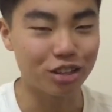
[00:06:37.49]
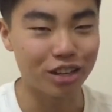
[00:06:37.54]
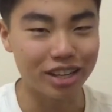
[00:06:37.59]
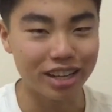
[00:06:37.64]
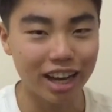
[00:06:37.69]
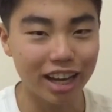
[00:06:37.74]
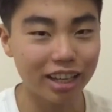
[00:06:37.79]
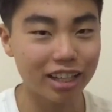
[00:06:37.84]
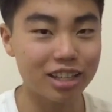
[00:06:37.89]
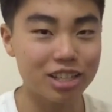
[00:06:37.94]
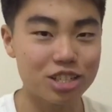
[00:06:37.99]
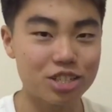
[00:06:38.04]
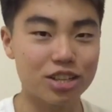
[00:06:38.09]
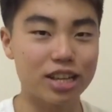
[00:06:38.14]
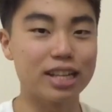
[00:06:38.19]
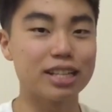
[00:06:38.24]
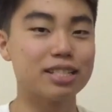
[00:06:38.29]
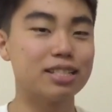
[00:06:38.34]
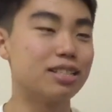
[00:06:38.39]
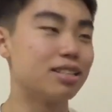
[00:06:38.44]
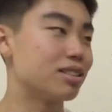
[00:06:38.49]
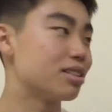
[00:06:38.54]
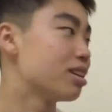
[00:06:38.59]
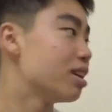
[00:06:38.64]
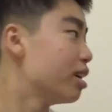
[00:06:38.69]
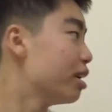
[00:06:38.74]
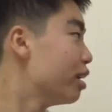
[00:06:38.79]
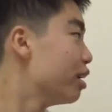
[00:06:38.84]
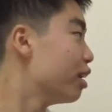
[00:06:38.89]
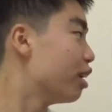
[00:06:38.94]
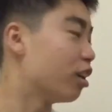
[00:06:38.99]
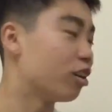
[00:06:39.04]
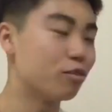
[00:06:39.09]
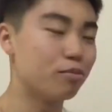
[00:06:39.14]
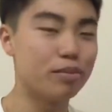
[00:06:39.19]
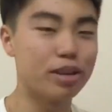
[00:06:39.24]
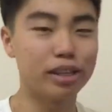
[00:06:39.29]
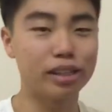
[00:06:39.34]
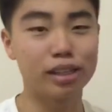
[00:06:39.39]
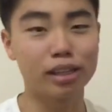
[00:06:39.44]
United's chances of
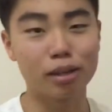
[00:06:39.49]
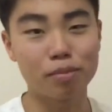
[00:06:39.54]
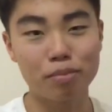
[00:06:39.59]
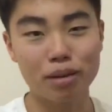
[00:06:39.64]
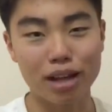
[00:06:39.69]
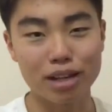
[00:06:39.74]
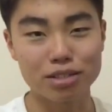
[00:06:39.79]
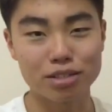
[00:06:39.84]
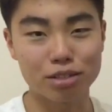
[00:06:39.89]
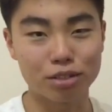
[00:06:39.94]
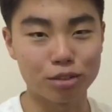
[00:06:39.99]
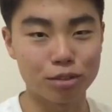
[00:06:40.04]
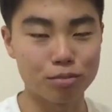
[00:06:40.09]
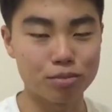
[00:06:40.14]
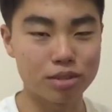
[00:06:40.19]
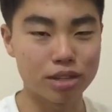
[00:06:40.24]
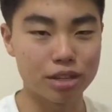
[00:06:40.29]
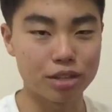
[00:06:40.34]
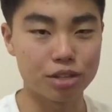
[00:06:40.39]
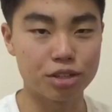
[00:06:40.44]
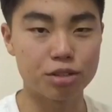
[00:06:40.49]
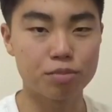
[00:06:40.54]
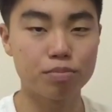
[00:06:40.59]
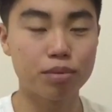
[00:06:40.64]
making it past the group stages.